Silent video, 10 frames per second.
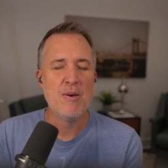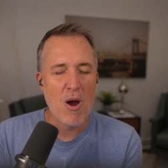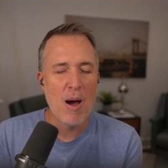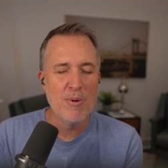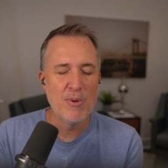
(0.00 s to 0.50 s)
the
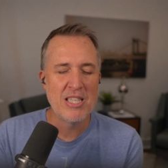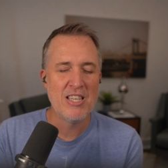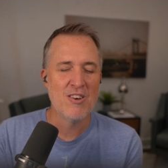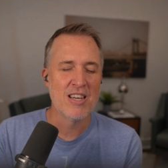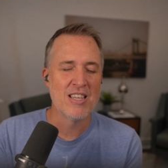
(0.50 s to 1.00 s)
problem with
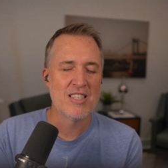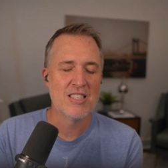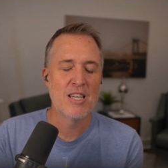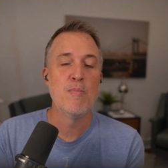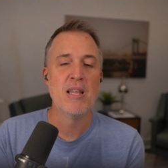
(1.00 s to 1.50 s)
tiering
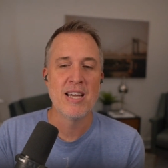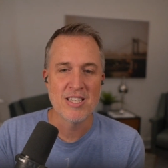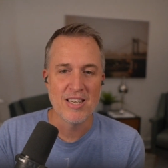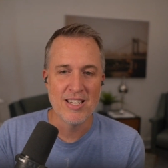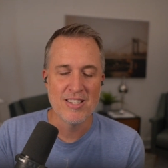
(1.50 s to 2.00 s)
is complexity.